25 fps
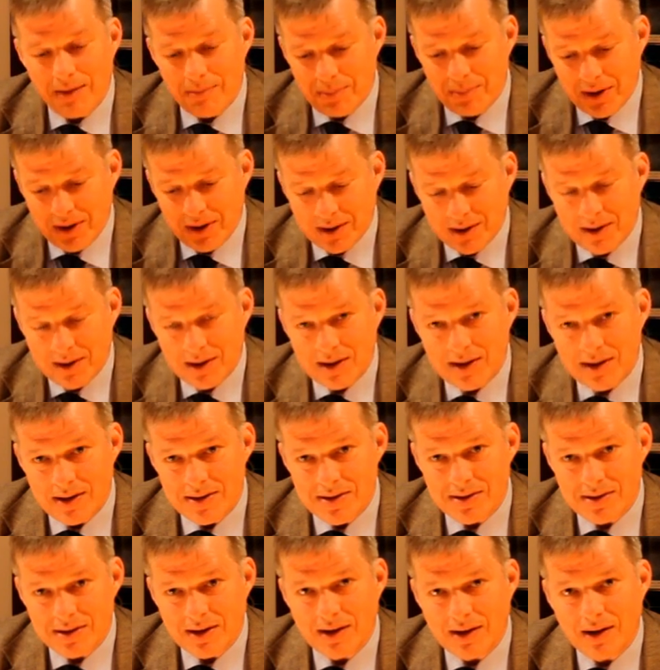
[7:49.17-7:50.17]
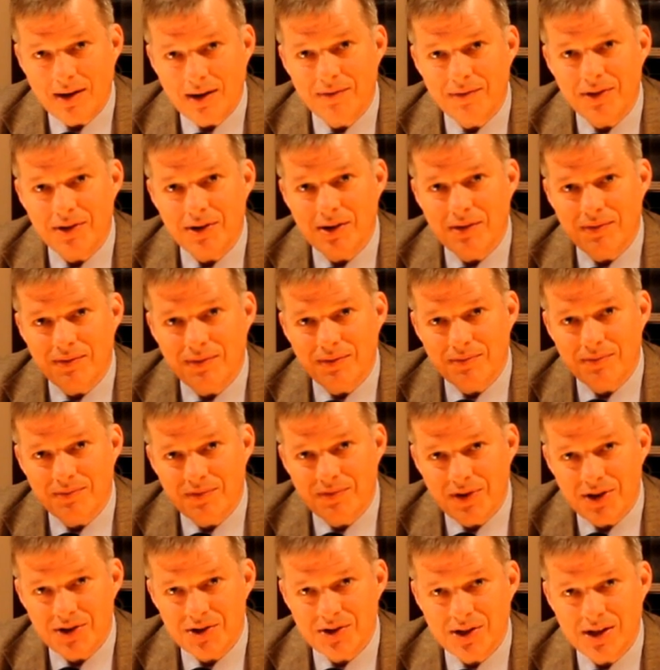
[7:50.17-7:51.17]
because of the
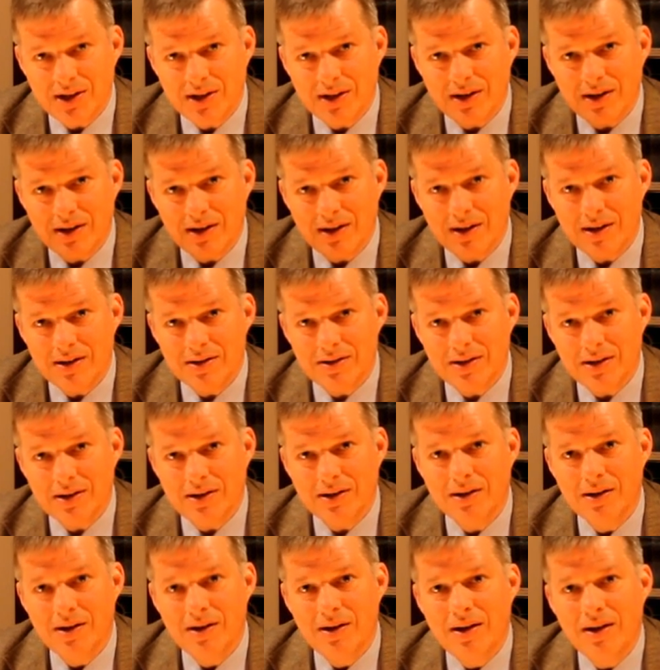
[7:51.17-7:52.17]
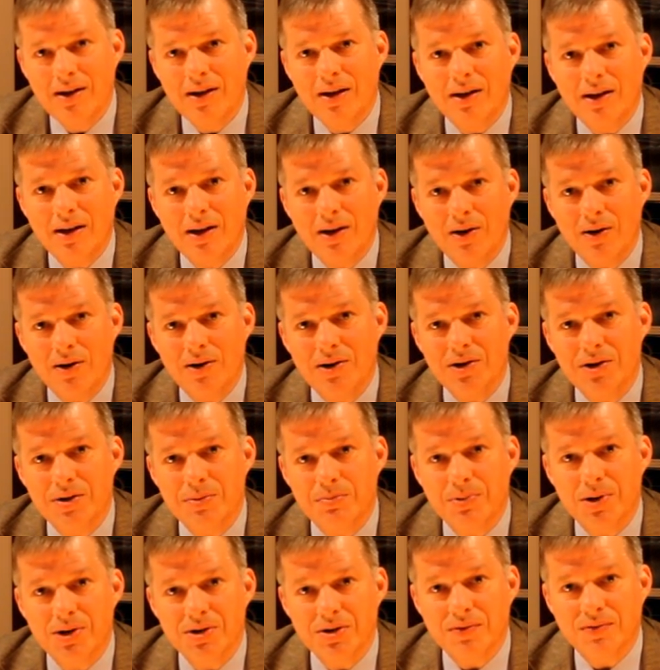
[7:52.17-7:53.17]
Fishing and Hunting Heritage
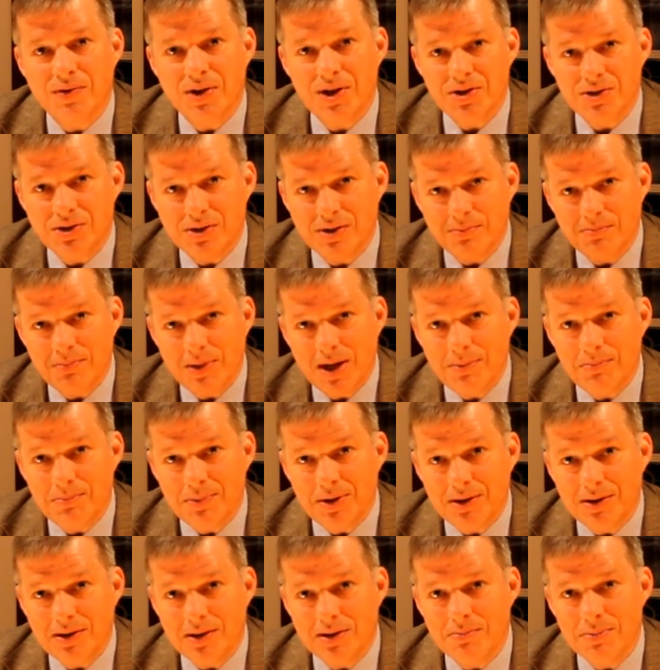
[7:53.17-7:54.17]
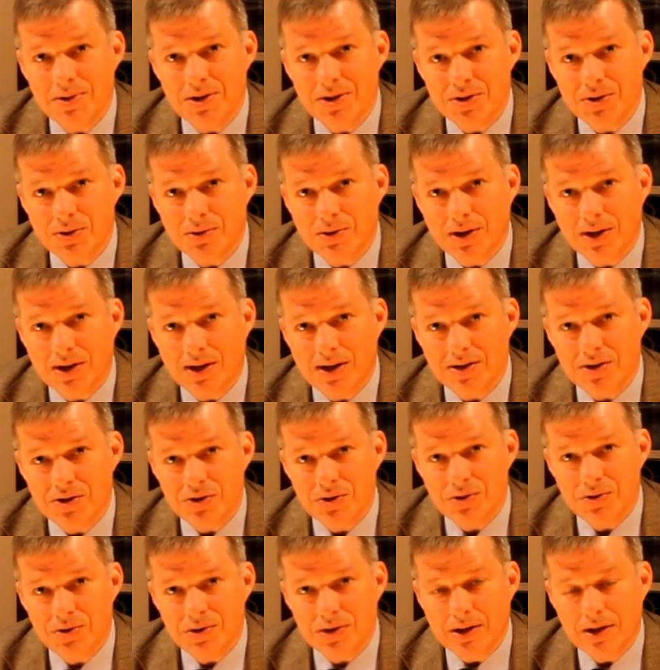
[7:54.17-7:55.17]
Preservation Amendment in the Minnesota
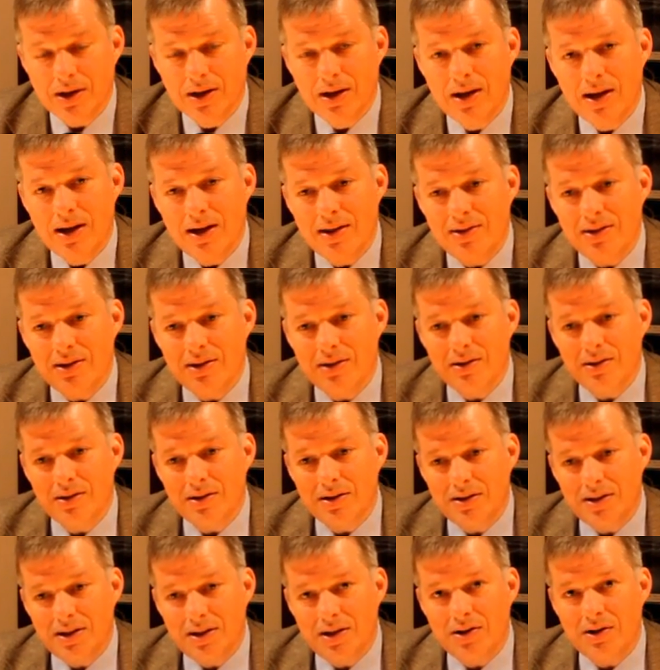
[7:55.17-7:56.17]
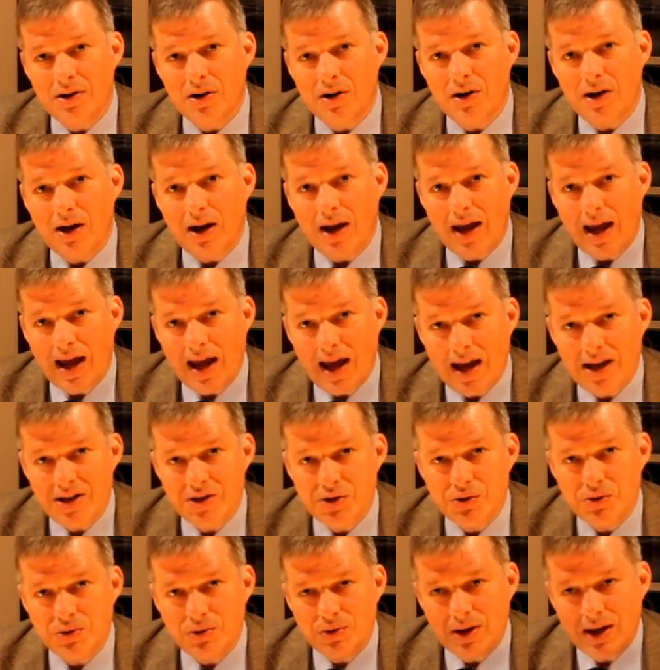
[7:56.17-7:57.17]
Constitution. The DNR has
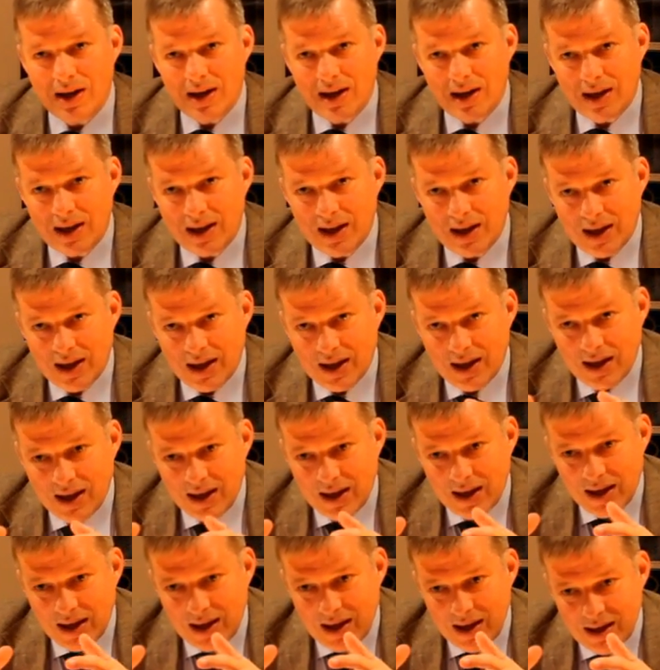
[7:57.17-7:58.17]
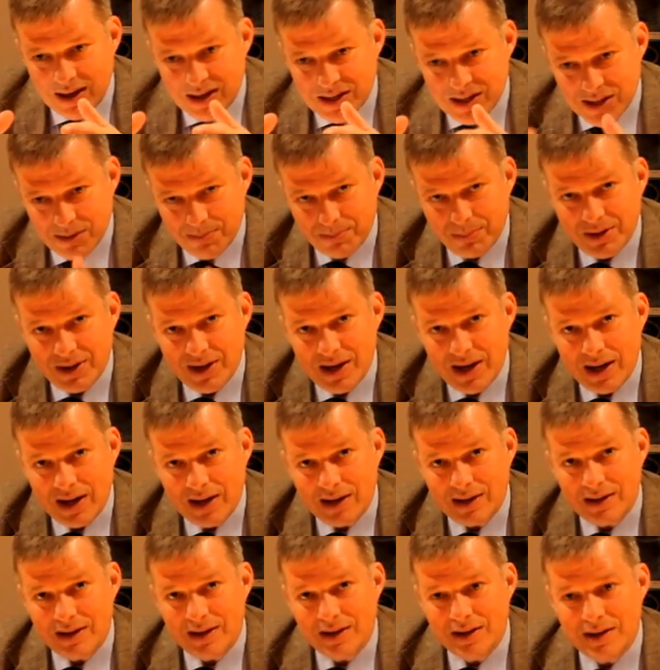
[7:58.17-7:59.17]
to
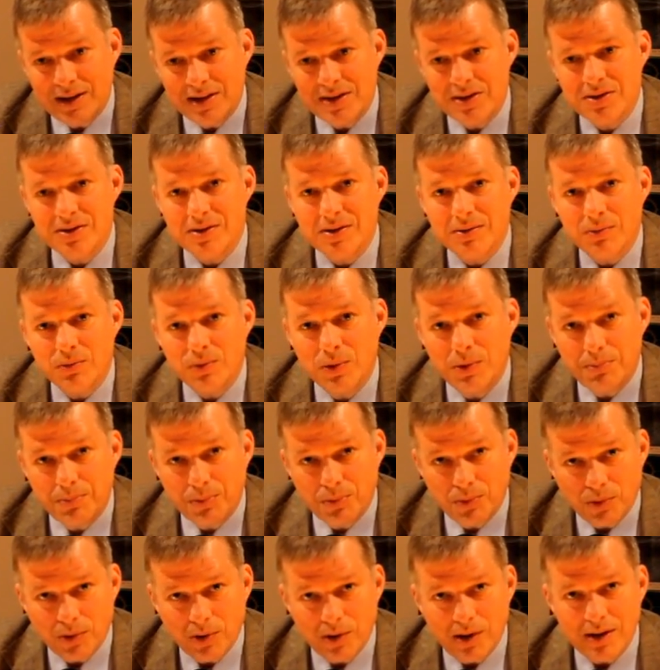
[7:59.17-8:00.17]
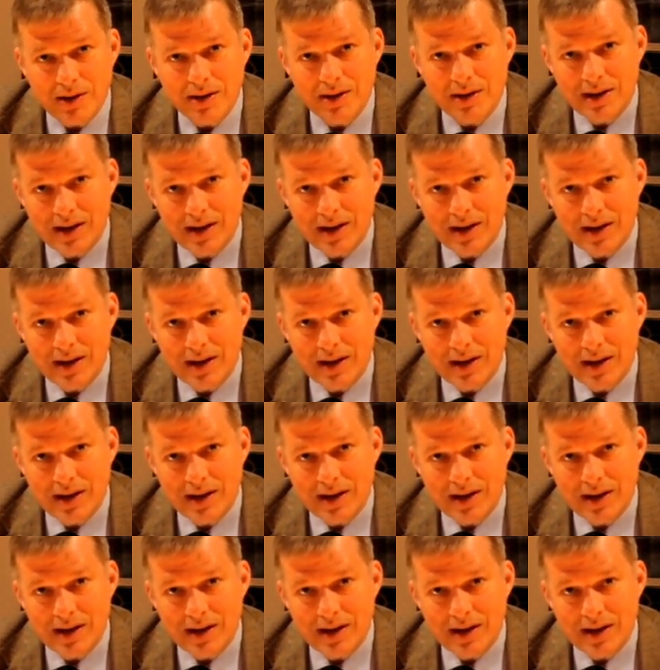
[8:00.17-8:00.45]
explain in its report and